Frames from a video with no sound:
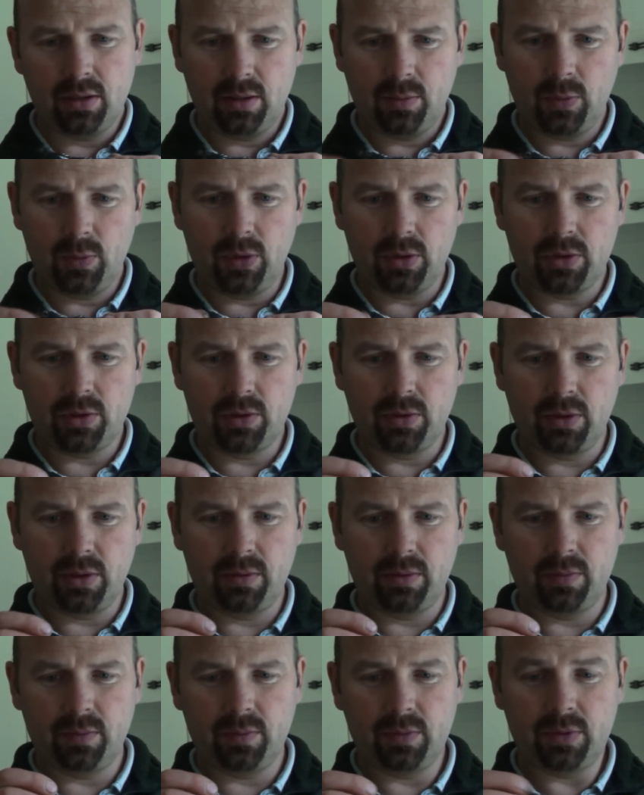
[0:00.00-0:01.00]
I'm not
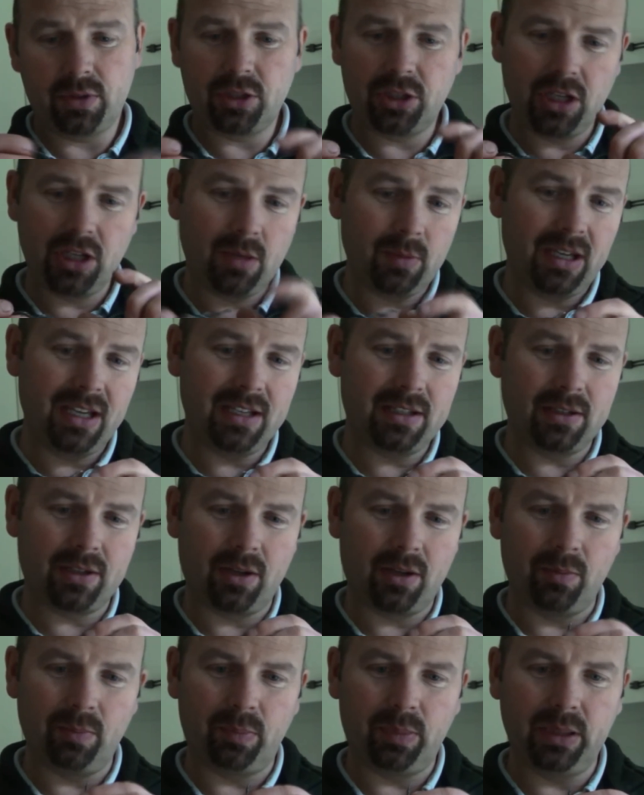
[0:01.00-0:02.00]
sure. Shame it isn't
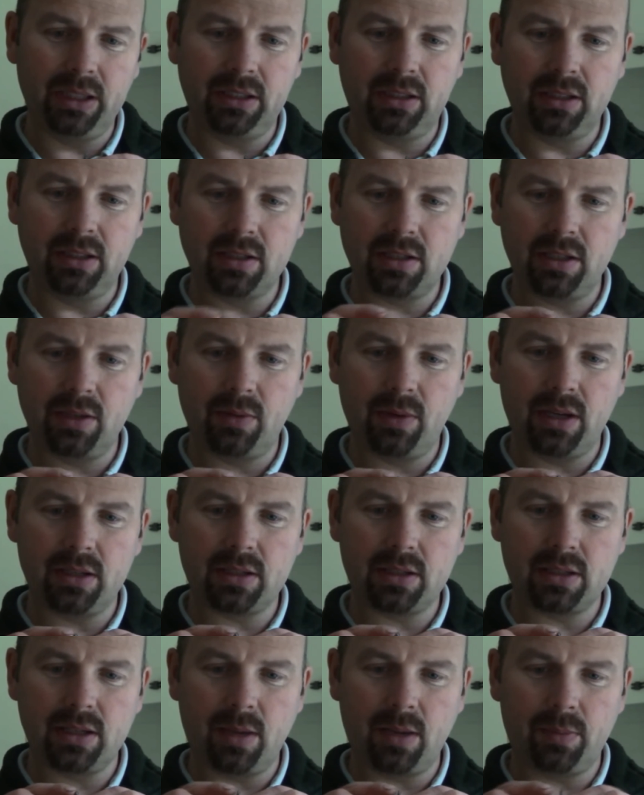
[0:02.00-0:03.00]
complete. You can see where
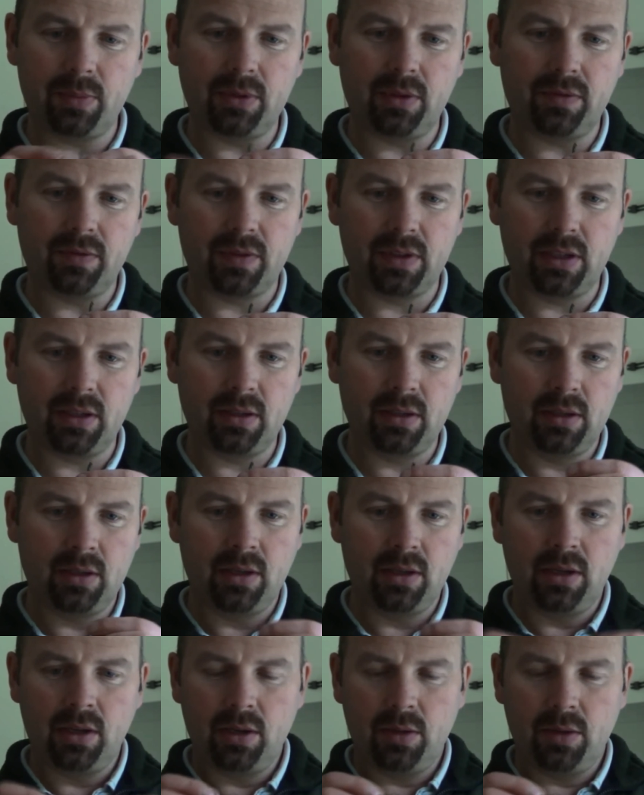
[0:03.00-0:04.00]
it's snapped off there,
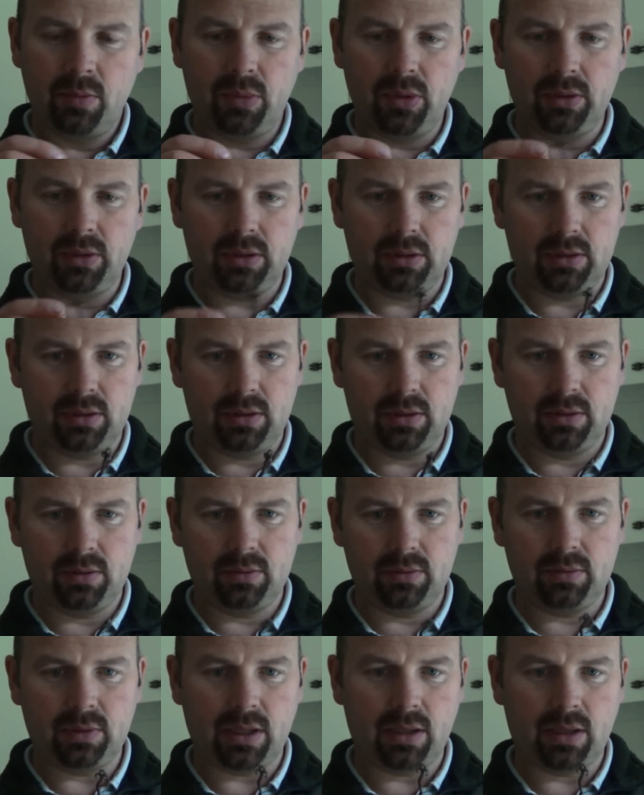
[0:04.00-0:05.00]
but
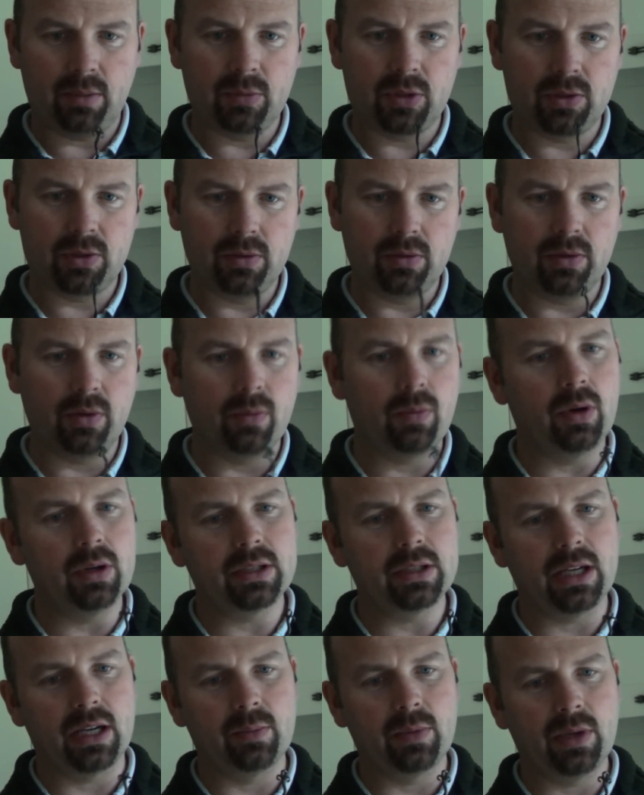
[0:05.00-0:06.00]
I'm sure at
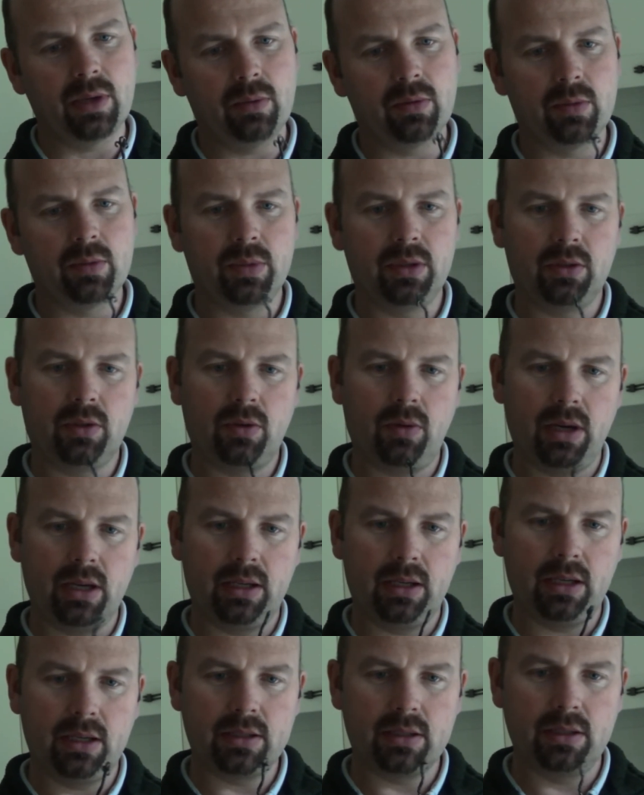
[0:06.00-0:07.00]
one time that would have been quite
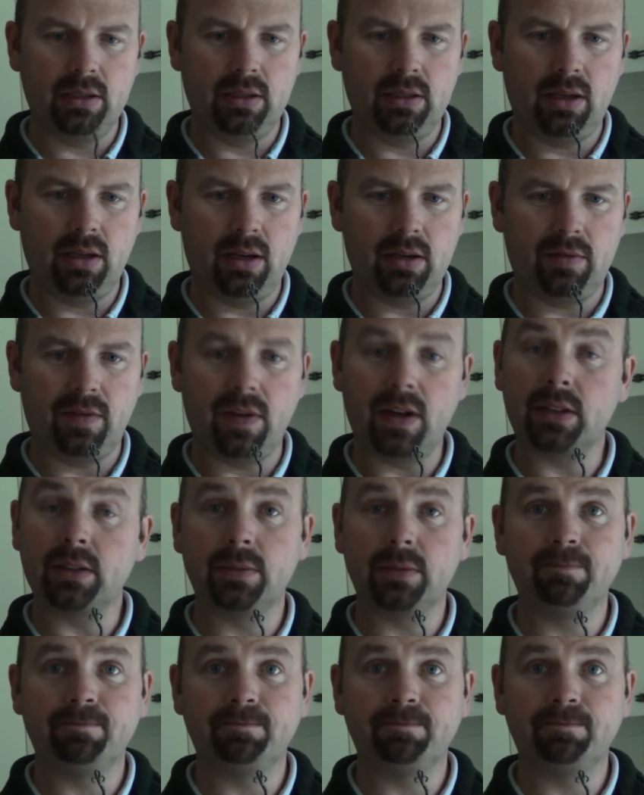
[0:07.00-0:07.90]
a nice little artefact.